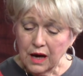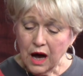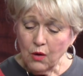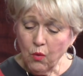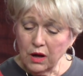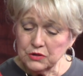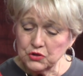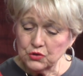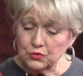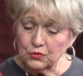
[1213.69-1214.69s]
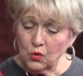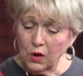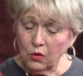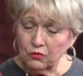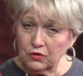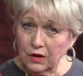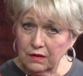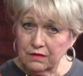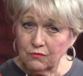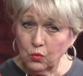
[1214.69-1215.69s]
I want to quote
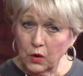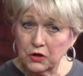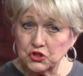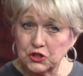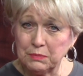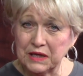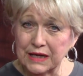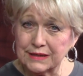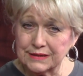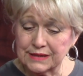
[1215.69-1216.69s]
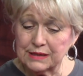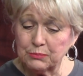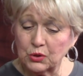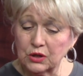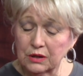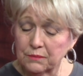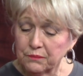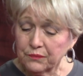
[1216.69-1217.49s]
where she begins in the book,